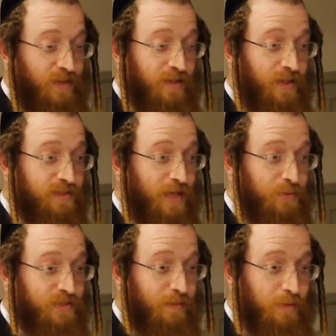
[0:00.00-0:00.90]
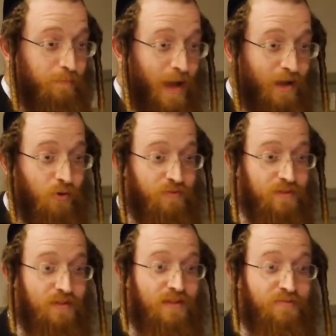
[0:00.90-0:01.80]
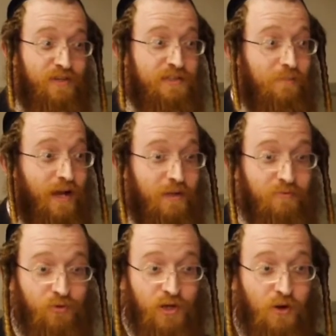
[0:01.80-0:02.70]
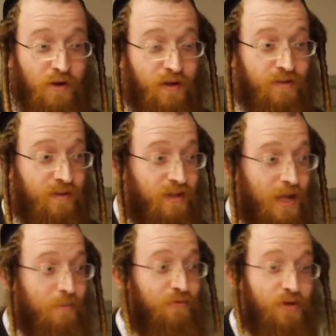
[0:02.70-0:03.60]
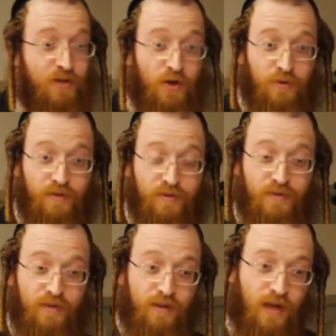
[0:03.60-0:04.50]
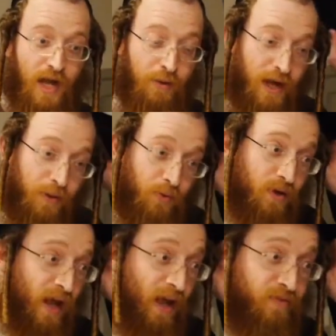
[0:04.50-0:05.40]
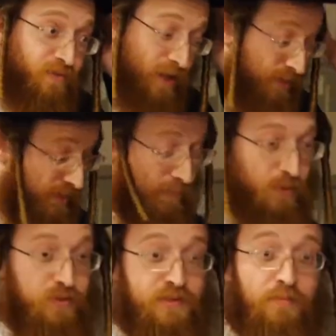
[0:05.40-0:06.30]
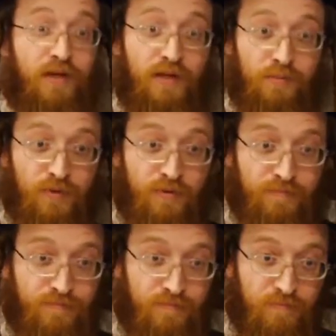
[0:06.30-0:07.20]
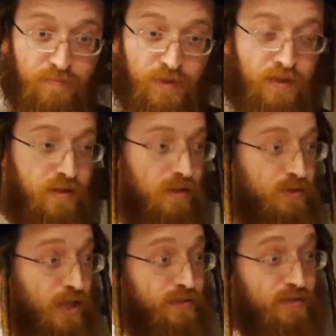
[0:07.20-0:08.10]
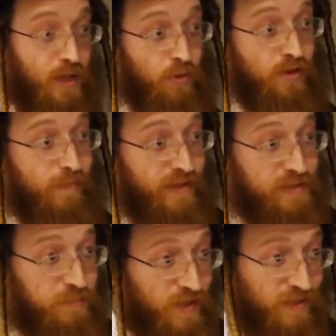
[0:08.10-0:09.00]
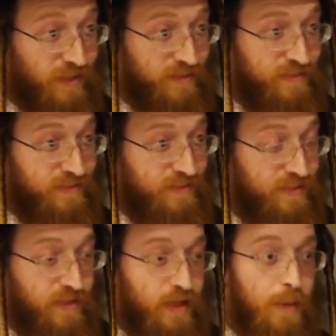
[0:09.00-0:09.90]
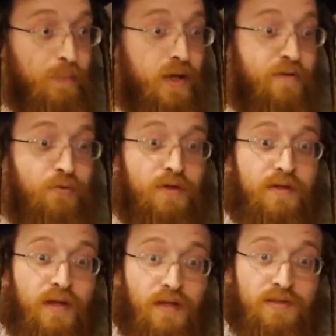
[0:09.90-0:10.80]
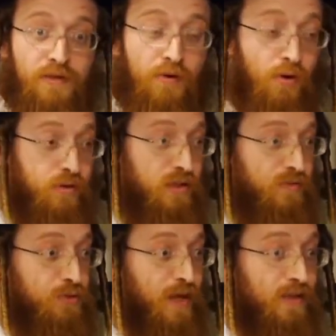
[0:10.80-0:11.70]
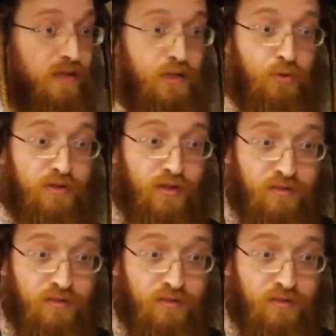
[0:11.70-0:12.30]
And the next guy will say, but back off a little and fix the mic before you go on. And before you know it, I won't have anything that belongs to me anymore. Chances are I won't come back to speak again. Everyone needs their own individuality in order to